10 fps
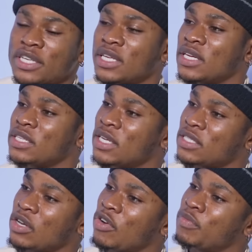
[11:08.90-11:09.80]
I say. There's
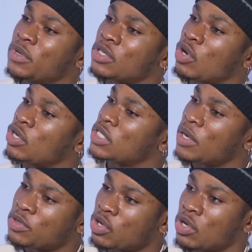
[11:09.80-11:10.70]
a lot of
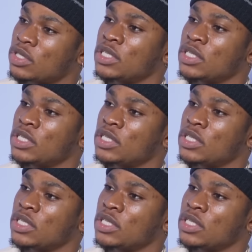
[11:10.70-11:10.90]
misconceptions.